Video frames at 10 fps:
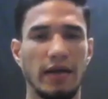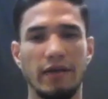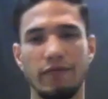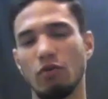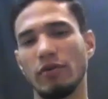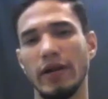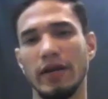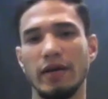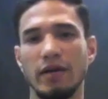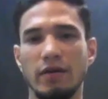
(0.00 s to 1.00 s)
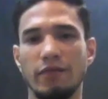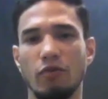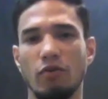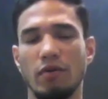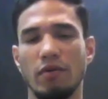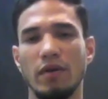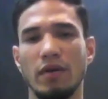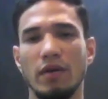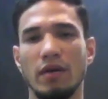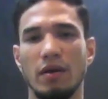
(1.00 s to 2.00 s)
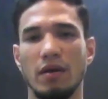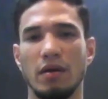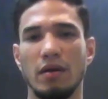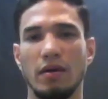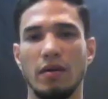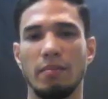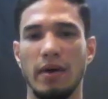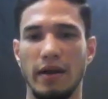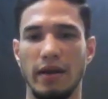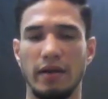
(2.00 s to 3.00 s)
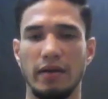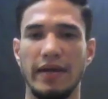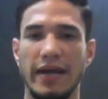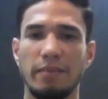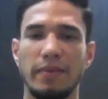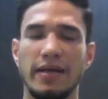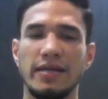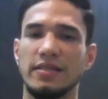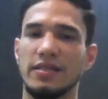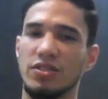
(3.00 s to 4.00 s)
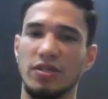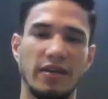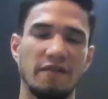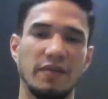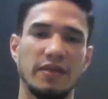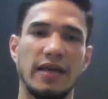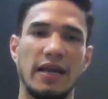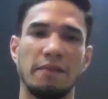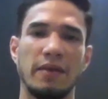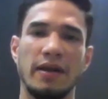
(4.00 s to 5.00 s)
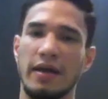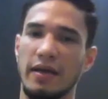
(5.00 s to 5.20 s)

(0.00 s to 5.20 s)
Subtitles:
I have contacted her for my diet plans, and she gave me the diet plan.